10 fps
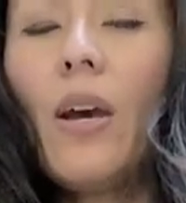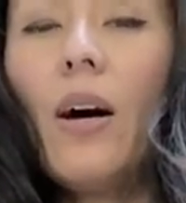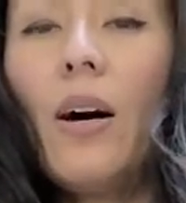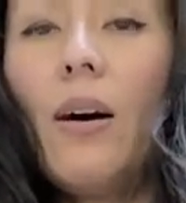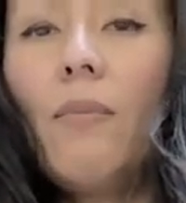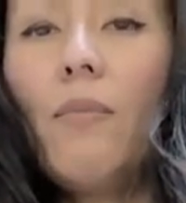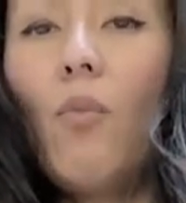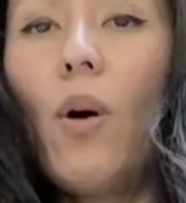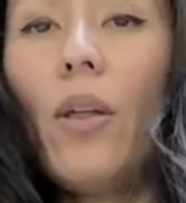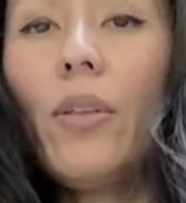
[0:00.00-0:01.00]

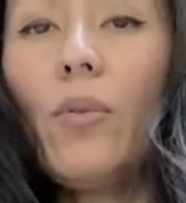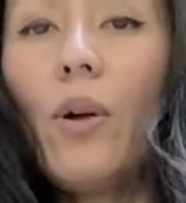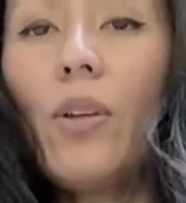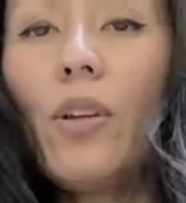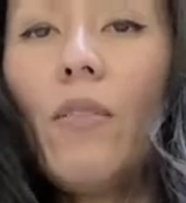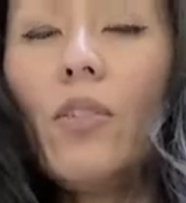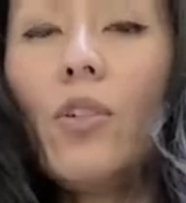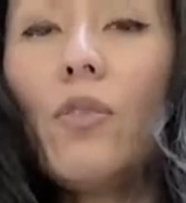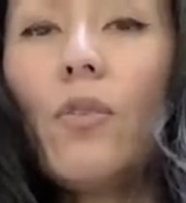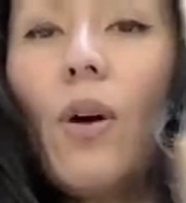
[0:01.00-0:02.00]
While you're giving churu,